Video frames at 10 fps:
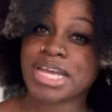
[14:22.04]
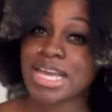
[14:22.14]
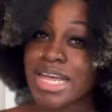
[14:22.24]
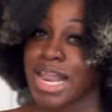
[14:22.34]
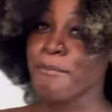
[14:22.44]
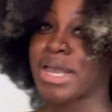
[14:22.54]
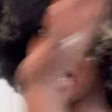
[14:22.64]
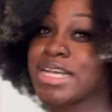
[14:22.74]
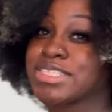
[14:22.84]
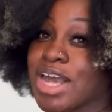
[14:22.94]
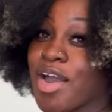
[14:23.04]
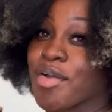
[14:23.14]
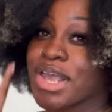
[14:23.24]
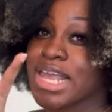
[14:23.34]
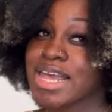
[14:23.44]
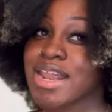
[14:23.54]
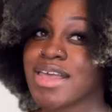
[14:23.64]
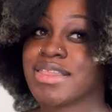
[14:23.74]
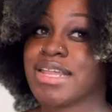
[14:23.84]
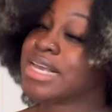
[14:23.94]
it, and I'm gonna catch y'all in
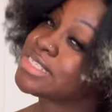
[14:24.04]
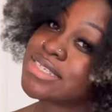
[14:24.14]
the next